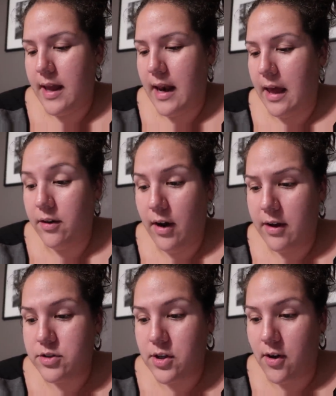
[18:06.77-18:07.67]
and I don't know
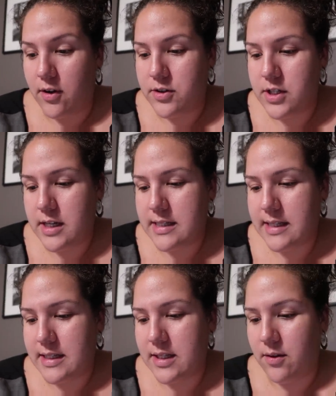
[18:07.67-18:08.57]
how tall she is.
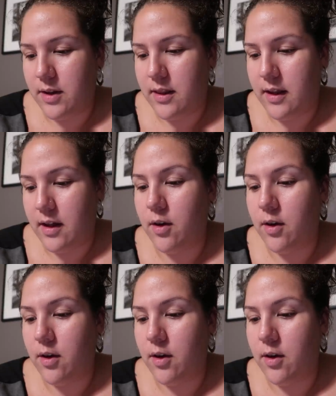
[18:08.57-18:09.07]
That's the only thing.